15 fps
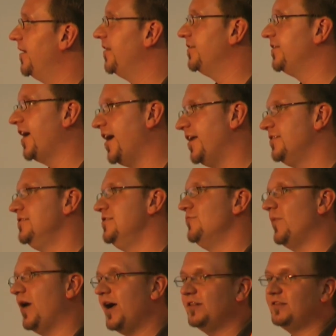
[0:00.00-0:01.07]
then you
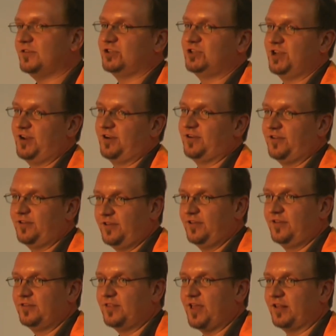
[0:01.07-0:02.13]
might cheer
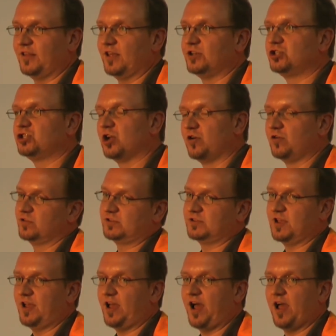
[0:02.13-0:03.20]
that it shows
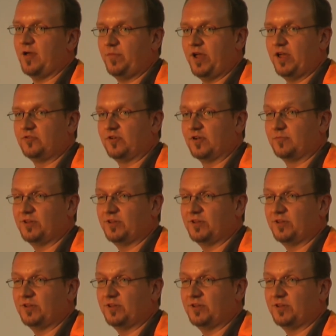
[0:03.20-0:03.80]
a high page rank.